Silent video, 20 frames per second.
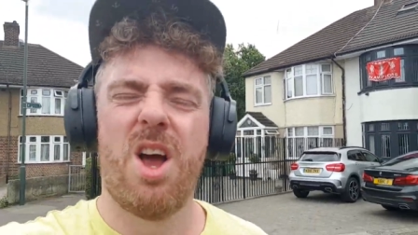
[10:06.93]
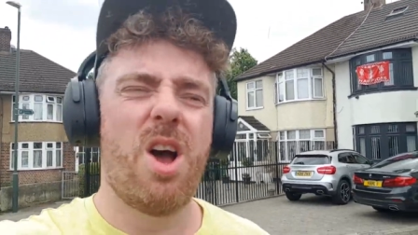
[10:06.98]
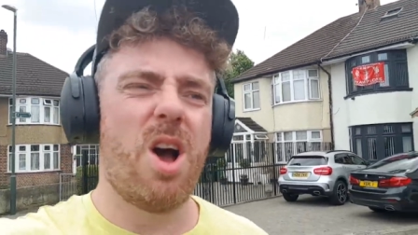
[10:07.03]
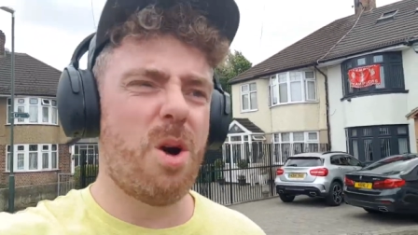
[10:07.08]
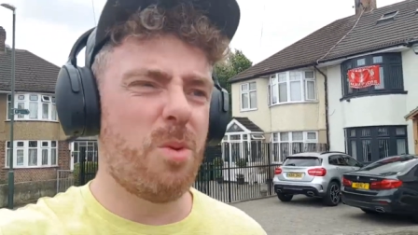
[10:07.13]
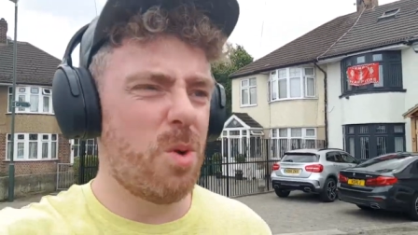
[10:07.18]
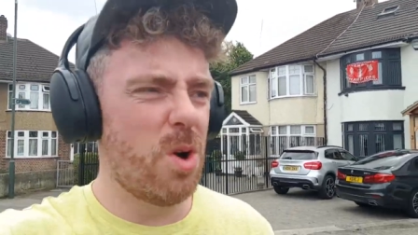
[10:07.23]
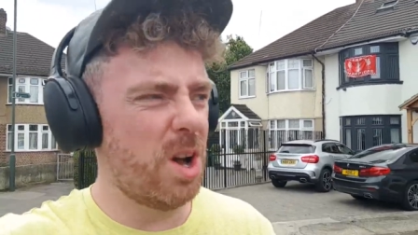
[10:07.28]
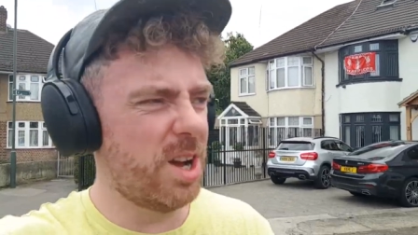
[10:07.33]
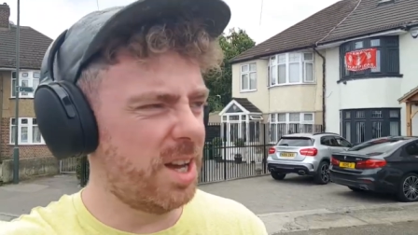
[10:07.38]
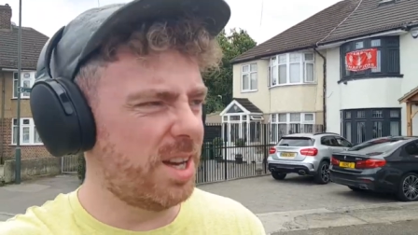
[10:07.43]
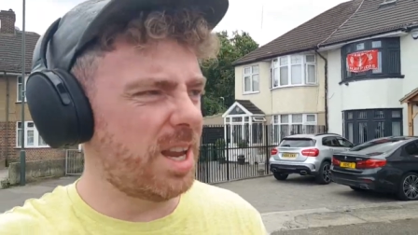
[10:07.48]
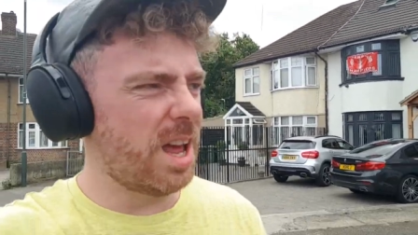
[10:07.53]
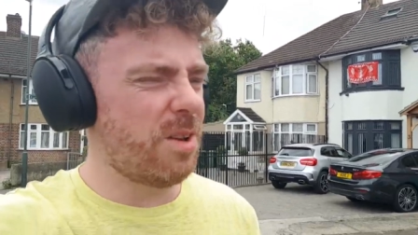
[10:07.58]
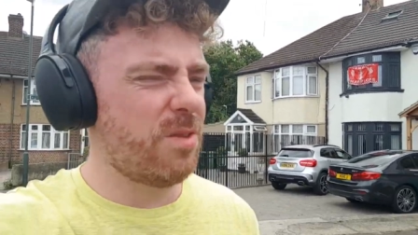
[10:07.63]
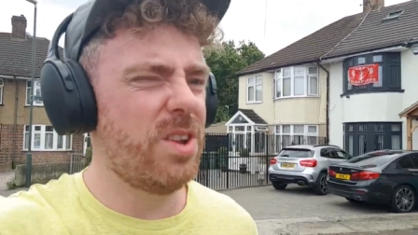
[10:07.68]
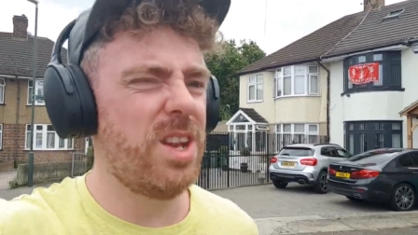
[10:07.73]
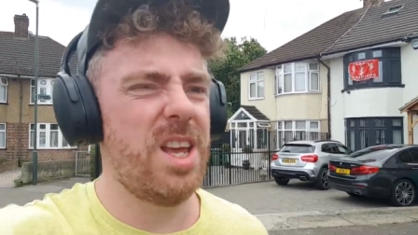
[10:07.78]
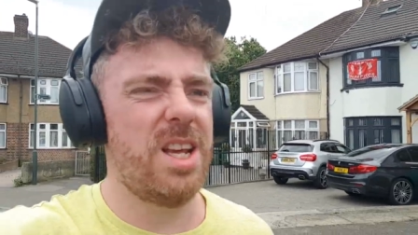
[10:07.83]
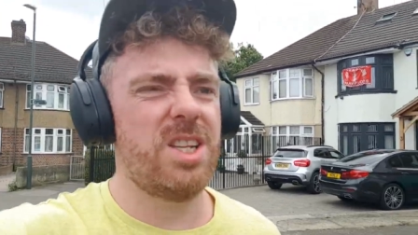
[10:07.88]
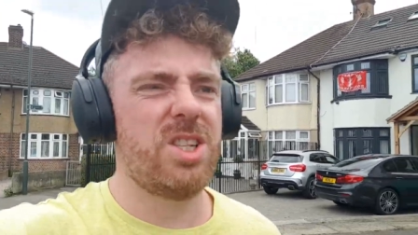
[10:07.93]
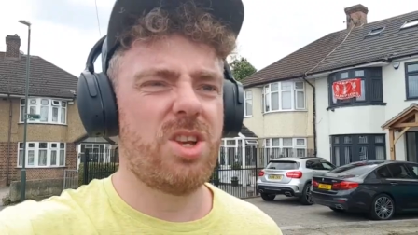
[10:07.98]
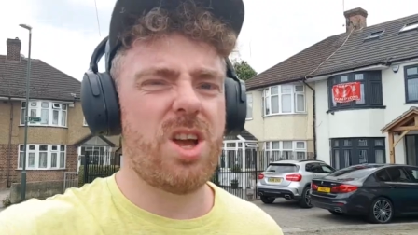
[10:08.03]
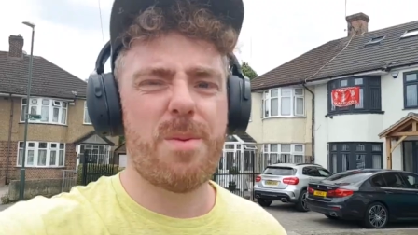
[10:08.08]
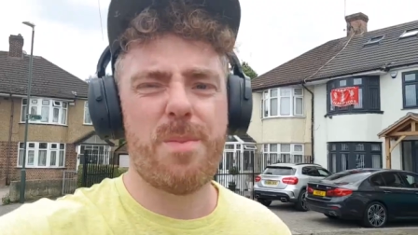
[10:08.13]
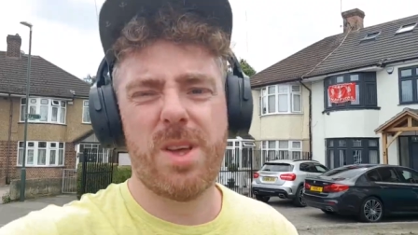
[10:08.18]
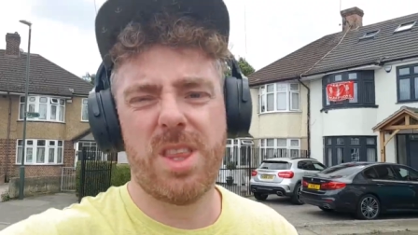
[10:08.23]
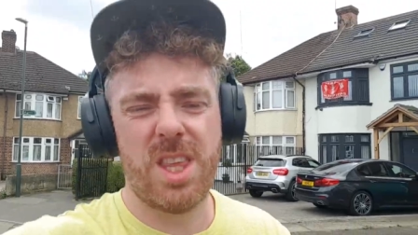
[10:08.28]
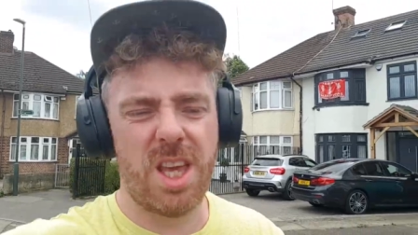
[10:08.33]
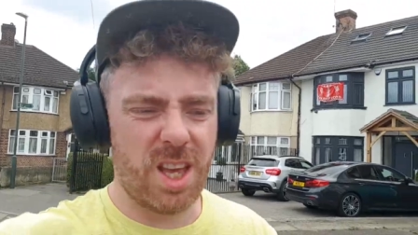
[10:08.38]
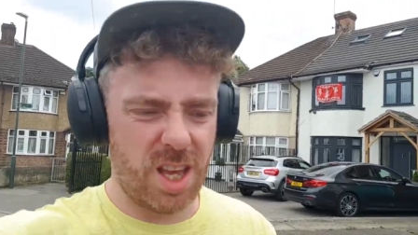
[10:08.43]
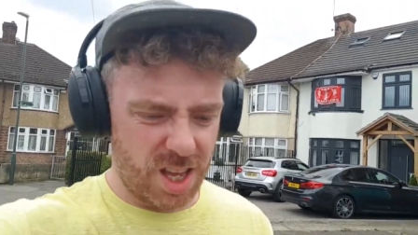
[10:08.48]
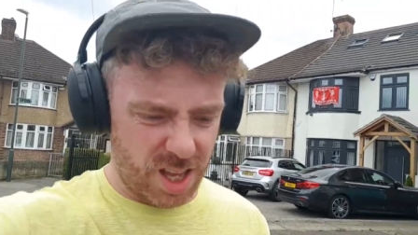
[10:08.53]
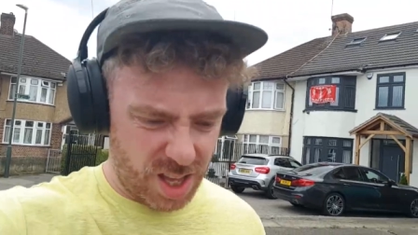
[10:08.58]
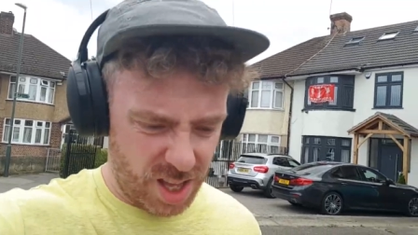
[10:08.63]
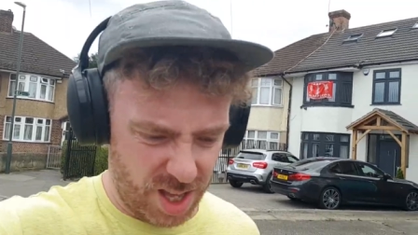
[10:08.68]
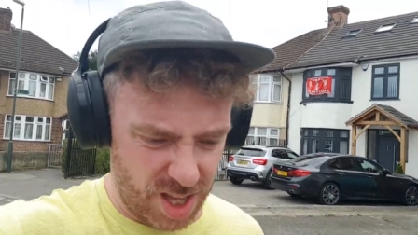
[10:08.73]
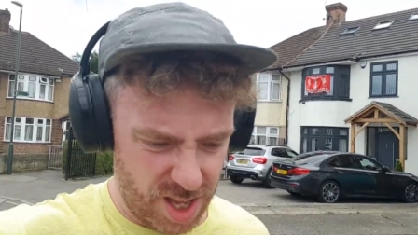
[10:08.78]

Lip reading: I'll work on that for next time, I think.